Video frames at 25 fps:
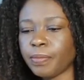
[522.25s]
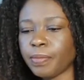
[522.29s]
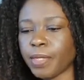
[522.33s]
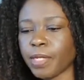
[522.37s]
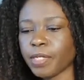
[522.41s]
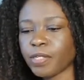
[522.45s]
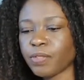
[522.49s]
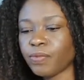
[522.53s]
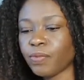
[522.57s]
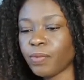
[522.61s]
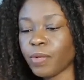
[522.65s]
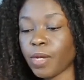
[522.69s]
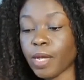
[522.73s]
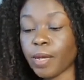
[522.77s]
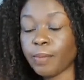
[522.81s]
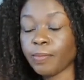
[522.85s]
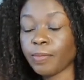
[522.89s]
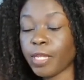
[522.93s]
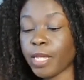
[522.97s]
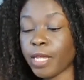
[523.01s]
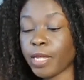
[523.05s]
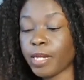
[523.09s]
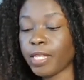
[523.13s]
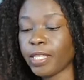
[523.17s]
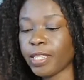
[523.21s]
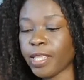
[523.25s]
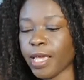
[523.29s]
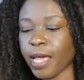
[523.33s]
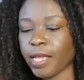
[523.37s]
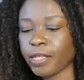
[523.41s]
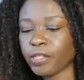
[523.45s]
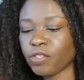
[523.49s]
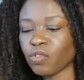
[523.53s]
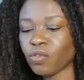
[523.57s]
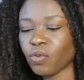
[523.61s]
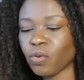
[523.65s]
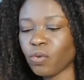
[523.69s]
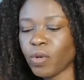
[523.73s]
That's I'm getting
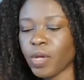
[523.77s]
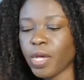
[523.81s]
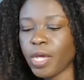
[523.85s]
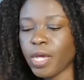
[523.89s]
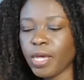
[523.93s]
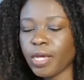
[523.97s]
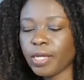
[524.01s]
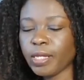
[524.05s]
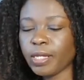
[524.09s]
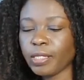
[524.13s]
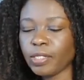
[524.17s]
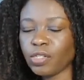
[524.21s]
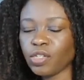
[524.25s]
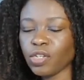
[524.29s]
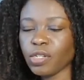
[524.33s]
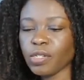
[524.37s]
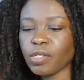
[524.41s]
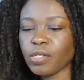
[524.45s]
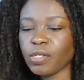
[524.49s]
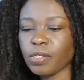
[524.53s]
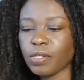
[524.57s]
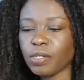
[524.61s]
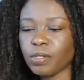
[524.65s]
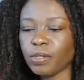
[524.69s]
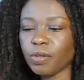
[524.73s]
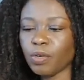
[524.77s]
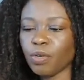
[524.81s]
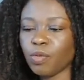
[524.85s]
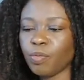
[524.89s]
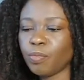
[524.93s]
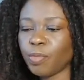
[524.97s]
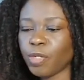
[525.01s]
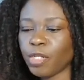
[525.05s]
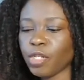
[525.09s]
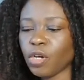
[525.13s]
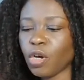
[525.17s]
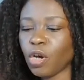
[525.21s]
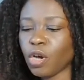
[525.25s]
that. So just, you know,
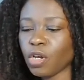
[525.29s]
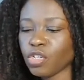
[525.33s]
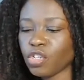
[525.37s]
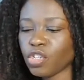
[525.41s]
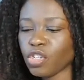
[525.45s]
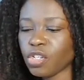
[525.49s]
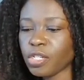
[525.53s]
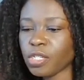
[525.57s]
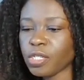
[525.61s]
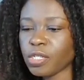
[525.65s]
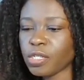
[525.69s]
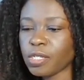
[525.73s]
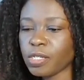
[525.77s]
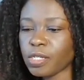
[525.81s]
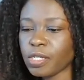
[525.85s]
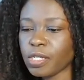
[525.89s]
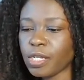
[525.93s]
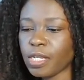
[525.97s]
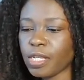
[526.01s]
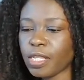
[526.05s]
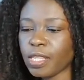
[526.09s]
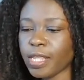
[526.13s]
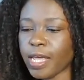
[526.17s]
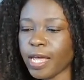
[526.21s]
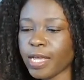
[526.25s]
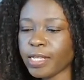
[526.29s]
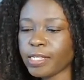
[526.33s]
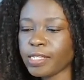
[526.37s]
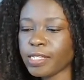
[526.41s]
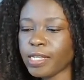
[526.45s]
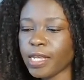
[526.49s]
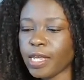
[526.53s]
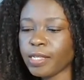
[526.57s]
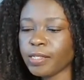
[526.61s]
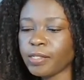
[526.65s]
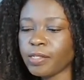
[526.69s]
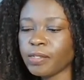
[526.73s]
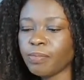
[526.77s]
be cautious in that
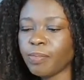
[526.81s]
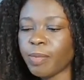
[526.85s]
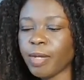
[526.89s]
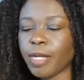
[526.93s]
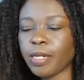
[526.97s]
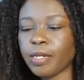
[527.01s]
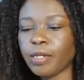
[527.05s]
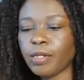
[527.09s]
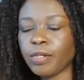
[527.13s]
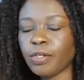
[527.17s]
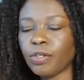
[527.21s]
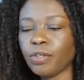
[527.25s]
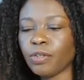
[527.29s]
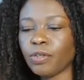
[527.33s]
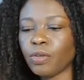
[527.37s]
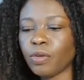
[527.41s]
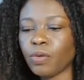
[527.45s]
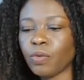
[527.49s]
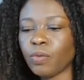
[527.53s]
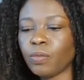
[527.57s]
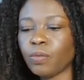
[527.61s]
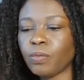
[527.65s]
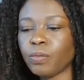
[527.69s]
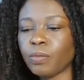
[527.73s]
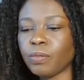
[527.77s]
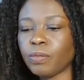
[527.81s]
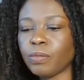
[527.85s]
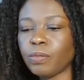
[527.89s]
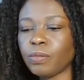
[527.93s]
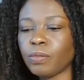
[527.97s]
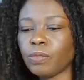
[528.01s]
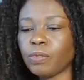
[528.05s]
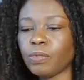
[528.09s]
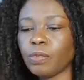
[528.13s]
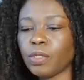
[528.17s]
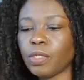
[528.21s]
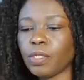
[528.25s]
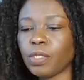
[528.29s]
sense, but you know,
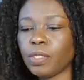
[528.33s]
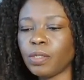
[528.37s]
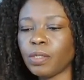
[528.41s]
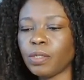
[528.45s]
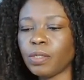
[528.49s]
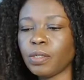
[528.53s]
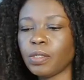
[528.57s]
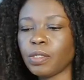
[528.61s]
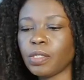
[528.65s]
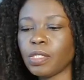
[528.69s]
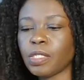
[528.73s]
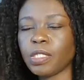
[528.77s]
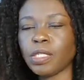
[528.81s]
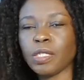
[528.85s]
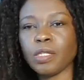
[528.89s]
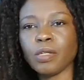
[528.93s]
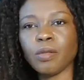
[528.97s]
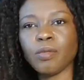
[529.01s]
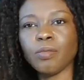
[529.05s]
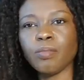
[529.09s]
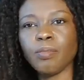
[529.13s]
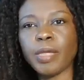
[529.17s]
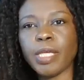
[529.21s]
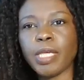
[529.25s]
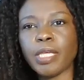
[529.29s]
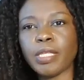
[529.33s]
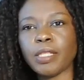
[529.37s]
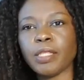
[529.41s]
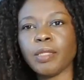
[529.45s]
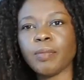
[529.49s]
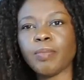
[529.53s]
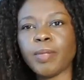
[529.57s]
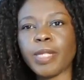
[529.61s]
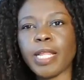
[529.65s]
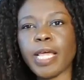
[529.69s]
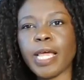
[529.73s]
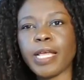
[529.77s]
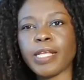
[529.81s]
still make the
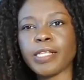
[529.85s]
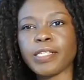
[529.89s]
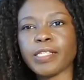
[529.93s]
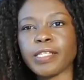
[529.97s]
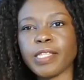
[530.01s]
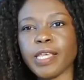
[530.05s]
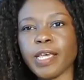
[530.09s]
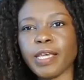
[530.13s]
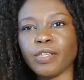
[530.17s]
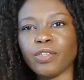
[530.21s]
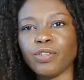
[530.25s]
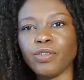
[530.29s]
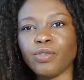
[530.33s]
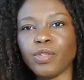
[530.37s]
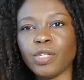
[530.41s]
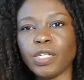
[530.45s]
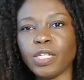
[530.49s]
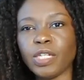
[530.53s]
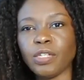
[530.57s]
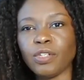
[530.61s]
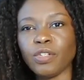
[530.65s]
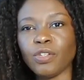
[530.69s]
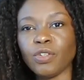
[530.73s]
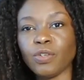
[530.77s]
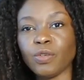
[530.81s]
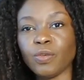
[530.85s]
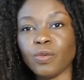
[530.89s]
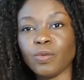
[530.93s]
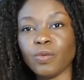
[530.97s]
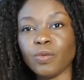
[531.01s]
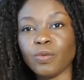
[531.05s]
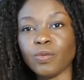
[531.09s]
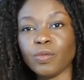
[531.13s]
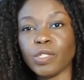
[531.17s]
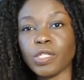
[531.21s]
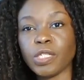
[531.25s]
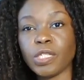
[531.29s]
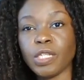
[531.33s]
plans that you need
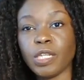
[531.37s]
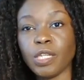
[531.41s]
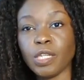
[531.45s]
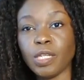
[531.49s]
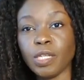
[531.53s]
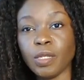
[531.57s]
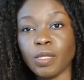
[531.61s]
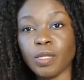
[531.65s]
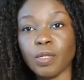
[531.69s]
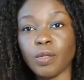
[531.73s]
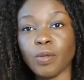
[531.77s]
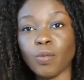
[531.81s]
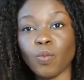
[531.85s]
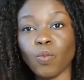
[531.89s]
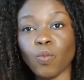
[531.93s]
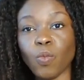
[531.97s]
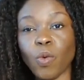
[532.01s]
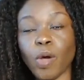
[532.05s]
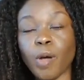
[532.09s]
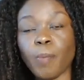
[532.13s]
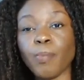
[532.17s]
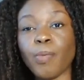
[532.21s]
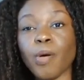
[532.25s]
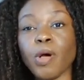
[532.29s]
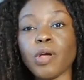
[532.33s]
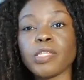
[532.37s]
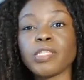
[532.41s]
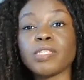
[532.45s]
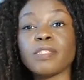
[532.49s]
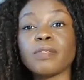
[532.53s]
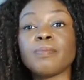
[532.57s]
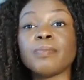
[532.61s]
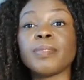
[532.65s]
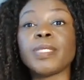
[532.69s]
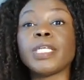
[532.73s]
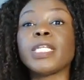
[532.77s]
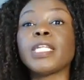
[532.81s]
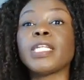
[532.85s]
to see what
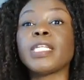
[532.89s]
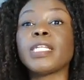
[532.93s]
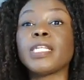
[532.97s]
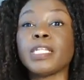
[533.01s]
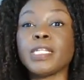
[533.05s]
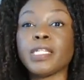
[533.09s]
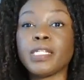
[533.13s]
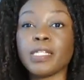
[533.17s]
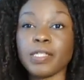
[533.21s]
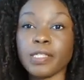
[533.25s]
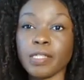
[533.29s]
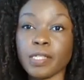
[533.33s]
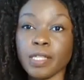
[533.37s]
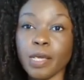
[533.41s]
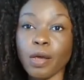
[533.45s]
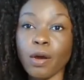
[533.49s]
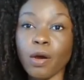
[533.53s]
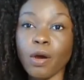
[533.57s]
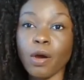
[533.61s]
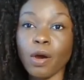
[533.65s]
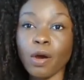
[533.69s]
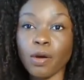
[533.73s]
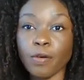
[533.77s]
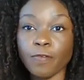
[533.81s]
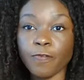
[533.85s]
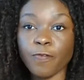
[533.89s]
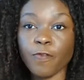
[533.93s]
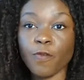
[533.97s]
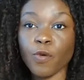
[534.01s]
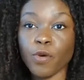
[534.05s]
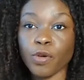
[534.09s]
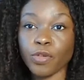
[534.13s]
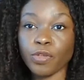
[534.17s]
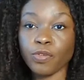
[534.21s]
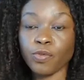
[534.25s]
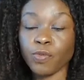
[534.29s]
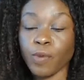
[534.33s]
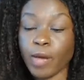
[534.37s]
possibilities there are
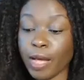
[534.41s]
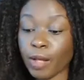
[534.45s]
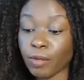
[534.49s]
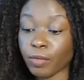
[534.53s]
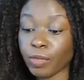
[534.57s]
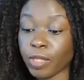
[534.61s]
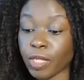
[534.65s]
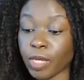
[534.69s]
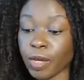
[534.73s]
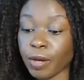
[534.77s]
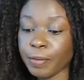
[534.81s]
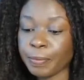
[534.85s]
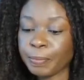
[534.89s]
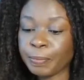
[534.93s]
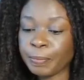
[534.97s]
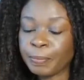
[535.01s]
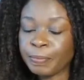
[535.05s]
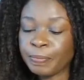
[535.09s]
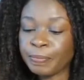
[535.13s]
for you out there.